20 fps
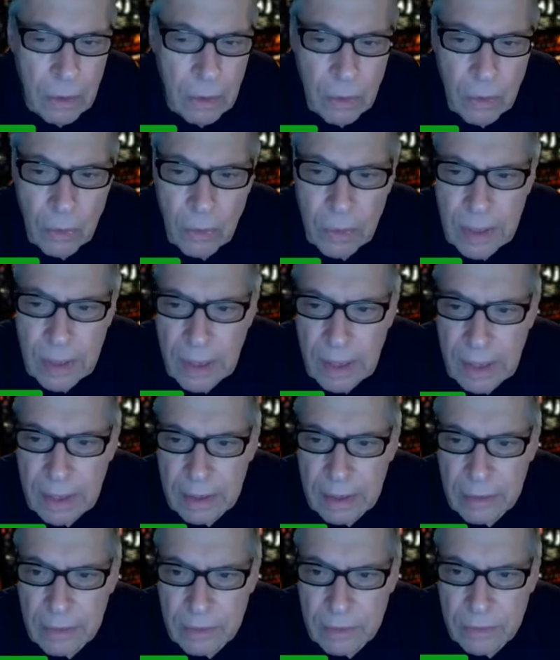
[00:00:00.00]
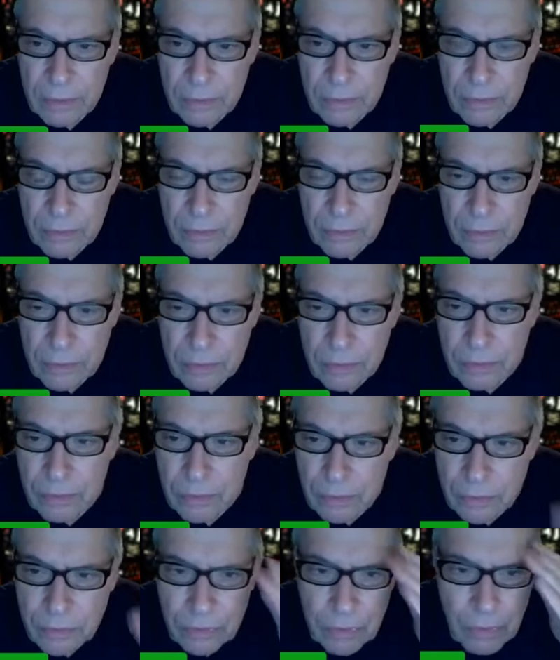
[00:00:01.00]
Okay,
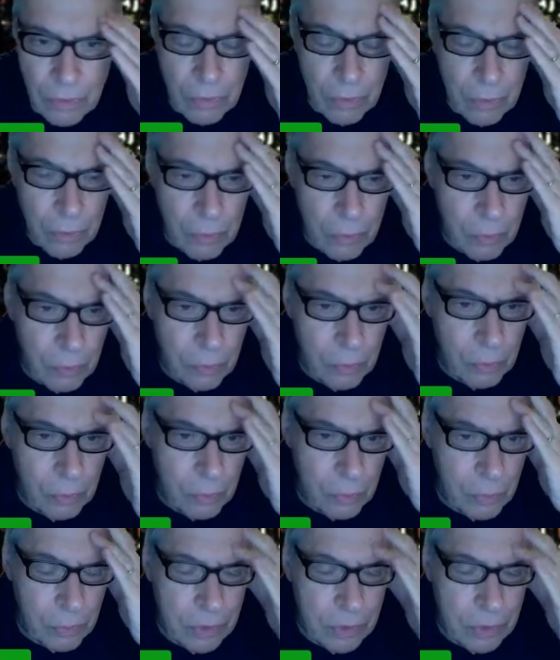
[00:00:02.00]
so